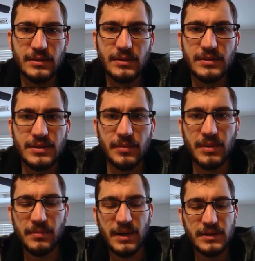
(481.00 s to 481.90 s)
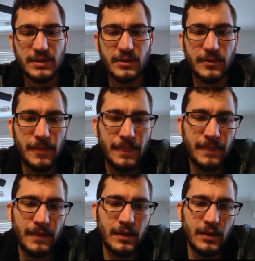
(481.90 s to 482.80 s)
subnet mask here.
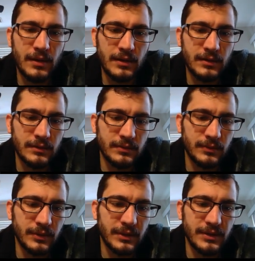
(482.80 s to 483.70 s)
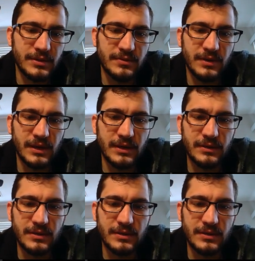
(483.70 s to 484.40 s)
We're going to divide,